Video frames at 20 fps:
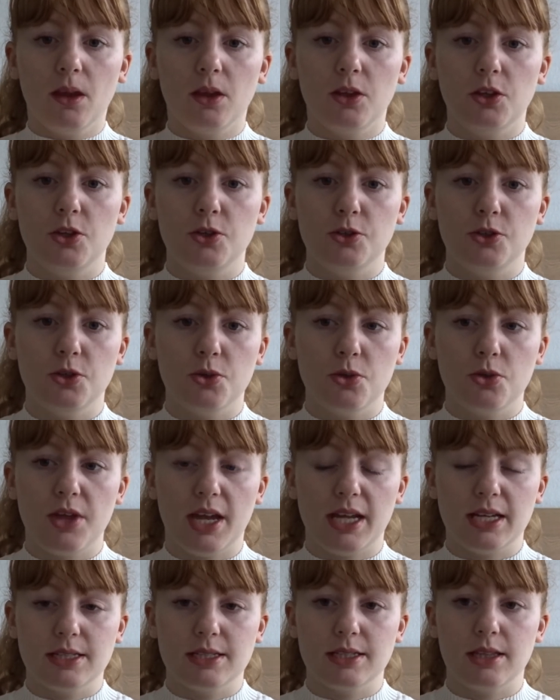you do
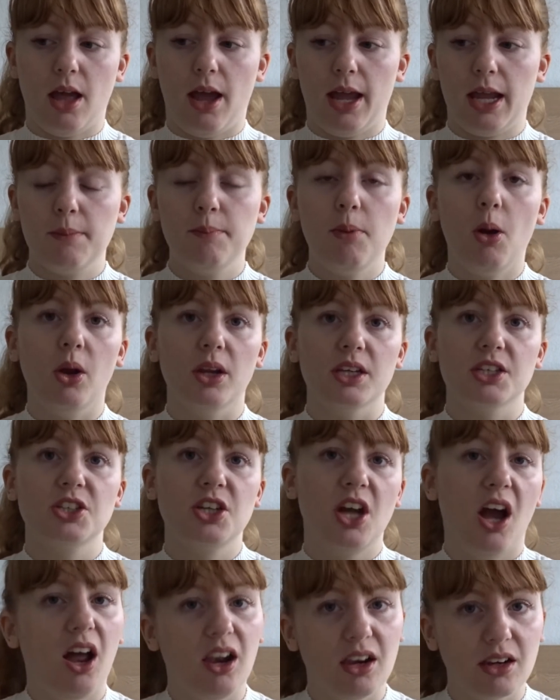things like polish
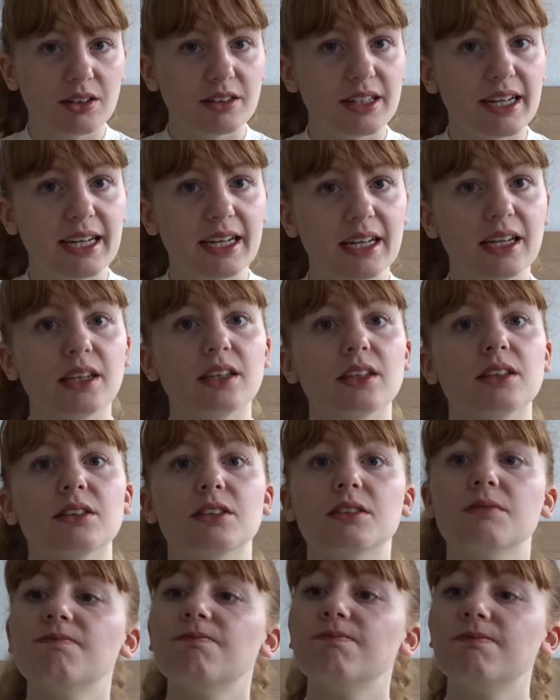cutlery and